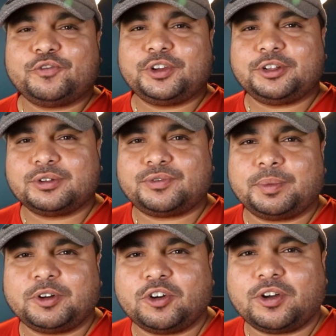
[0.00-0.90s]
videos
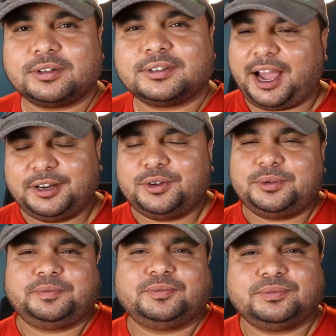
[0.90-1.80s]
from now on. I
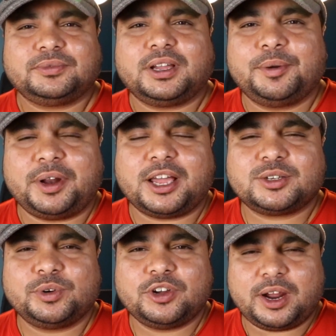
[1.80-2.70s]
know in my
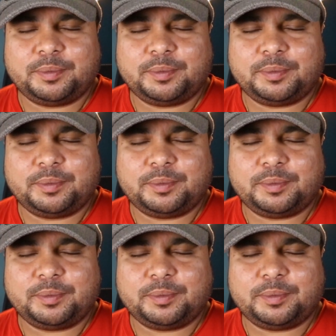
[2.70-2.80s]
last video,